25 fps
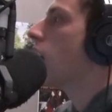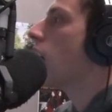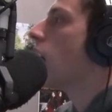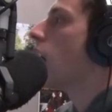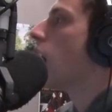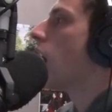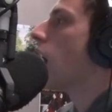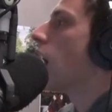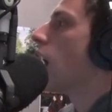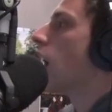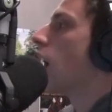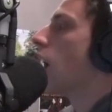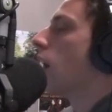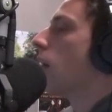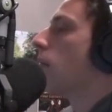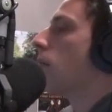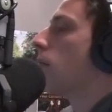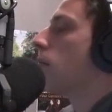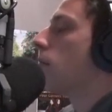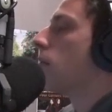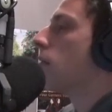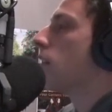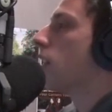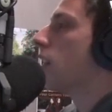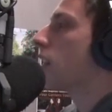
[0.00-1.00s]

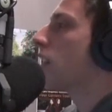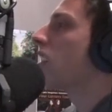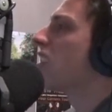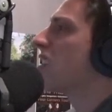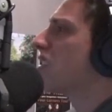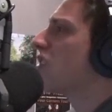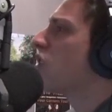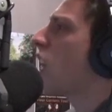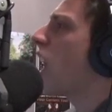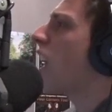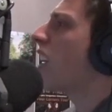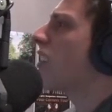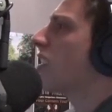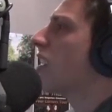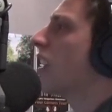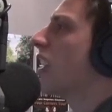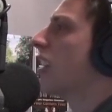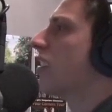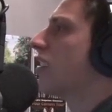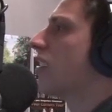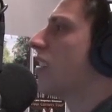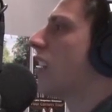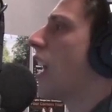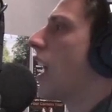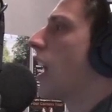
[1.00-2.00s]
Um, Because Johnson
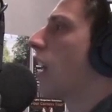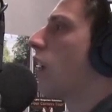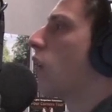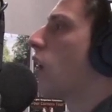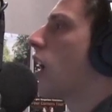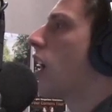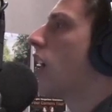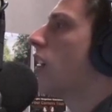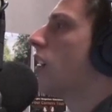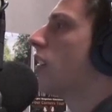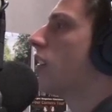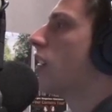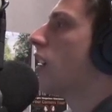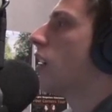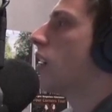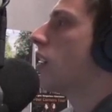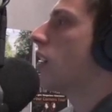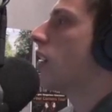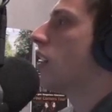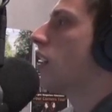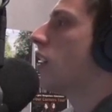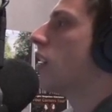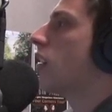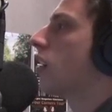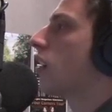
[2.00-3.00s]
is staying, right? Is that
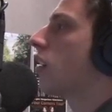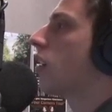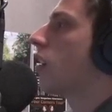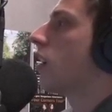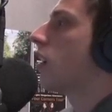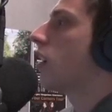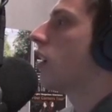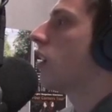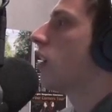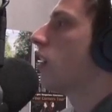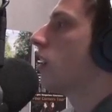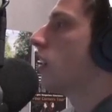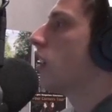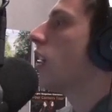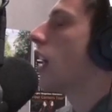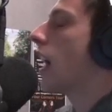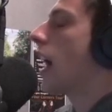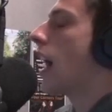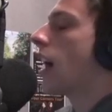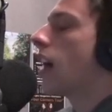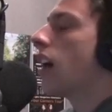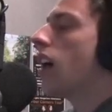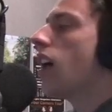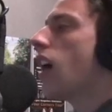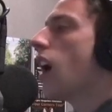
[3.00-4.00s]
did he Colin Johnson? Yes.
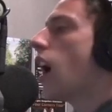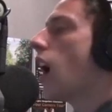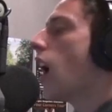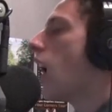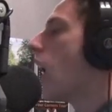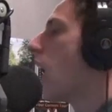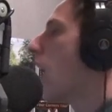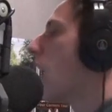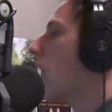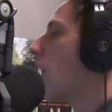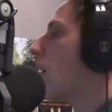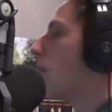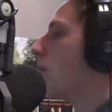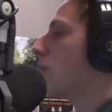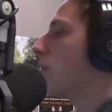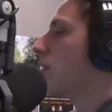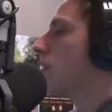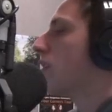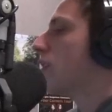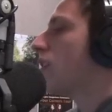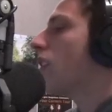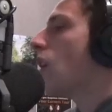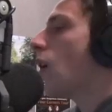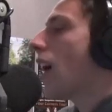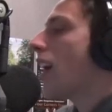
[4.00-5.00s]
Yeah. Um,
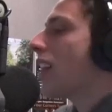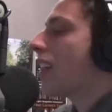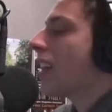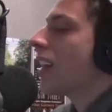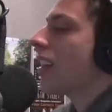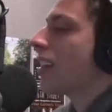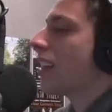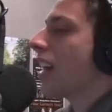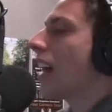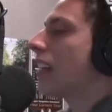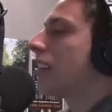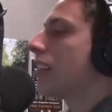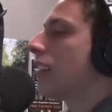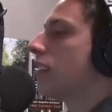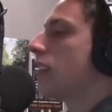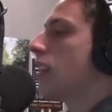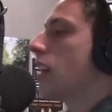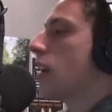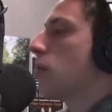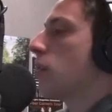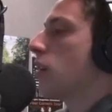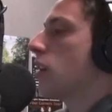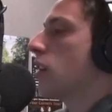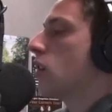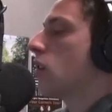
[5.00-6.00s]
so I think that's a
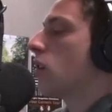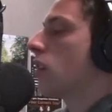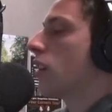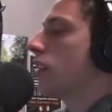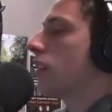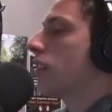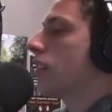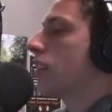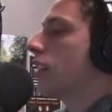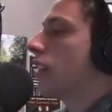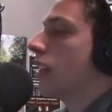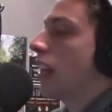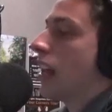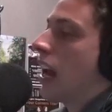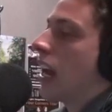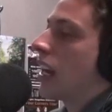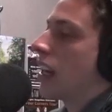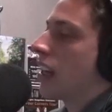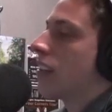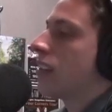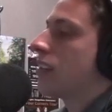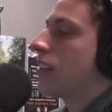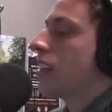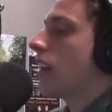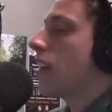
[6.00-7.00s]
team that you could that I
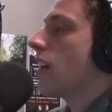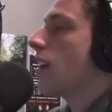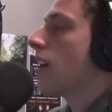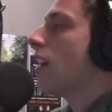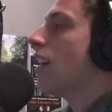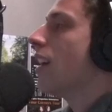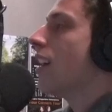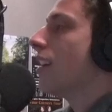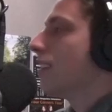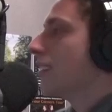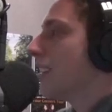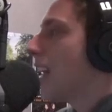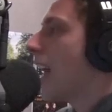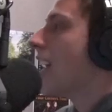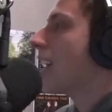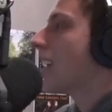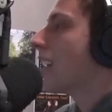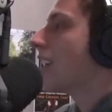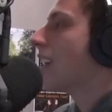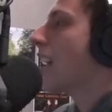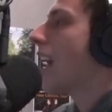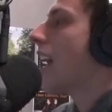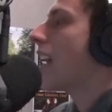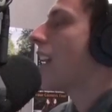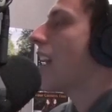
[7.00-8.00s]
could see
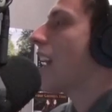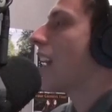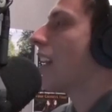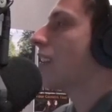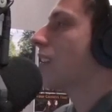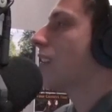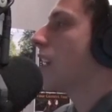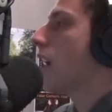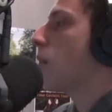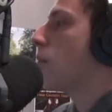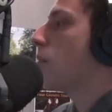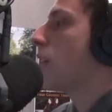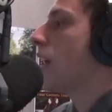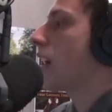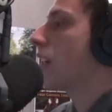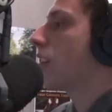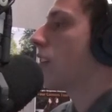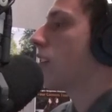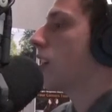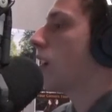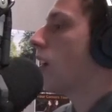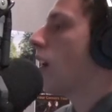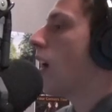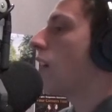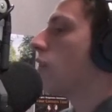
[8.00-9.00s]
taking that next step
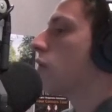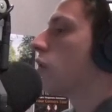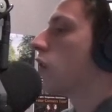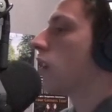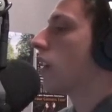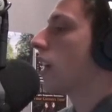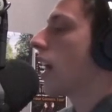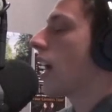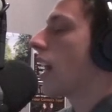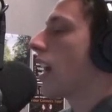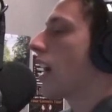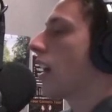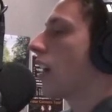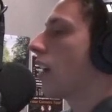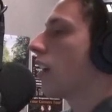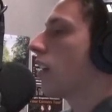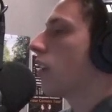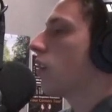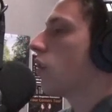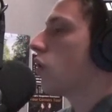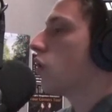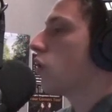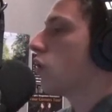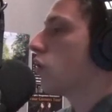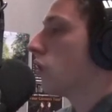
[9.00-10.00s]
next year after getting
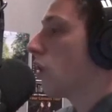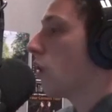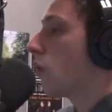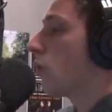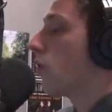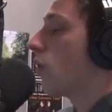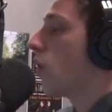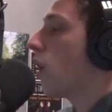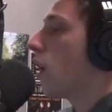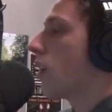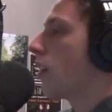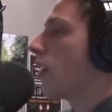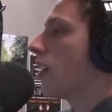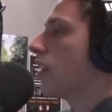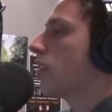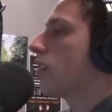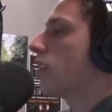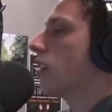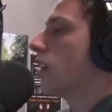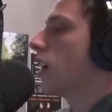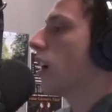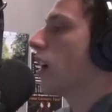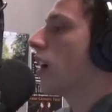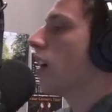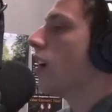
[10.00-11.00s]
so far
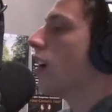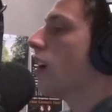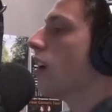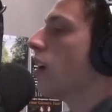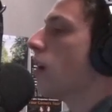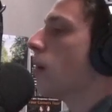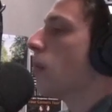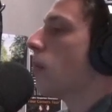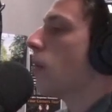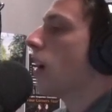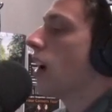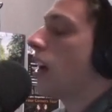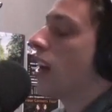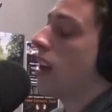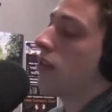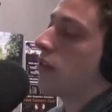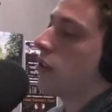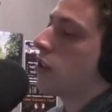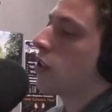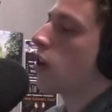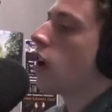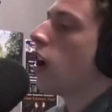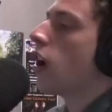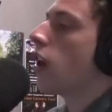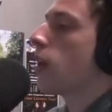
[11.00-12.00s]
this year. But if
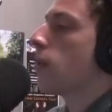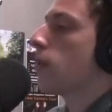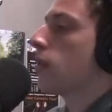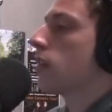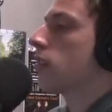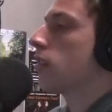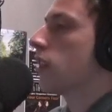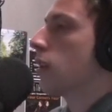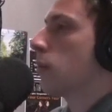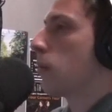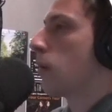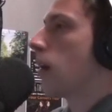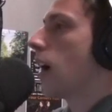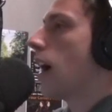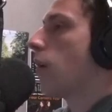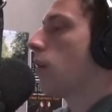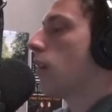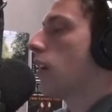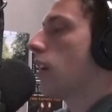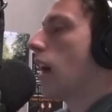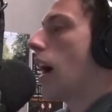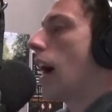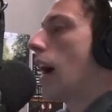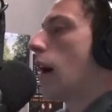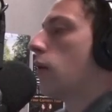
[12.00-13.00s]
you call them a sleeper, I
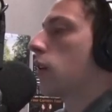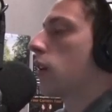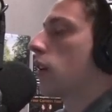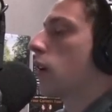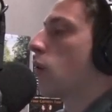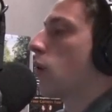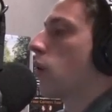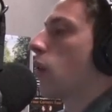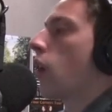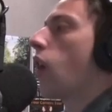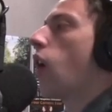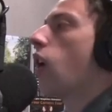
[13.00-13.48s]
would I would go with the